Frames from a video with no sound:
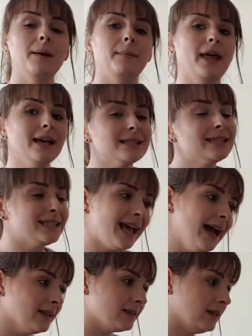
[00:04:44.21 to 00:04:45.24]
But that's the
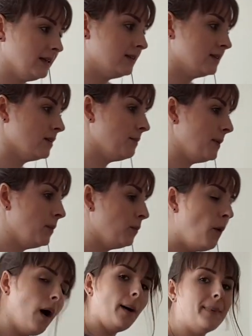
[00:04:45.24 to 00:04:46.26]
Saxons.
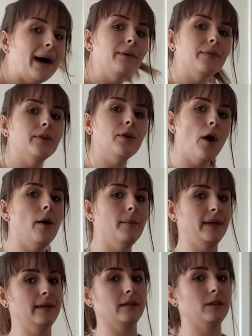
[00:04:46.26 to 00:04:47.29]
But what about the
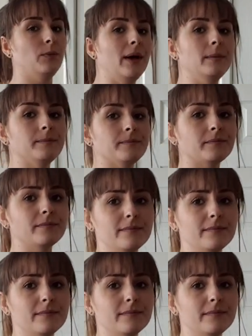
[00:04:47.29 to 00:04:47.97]
Normans? Well,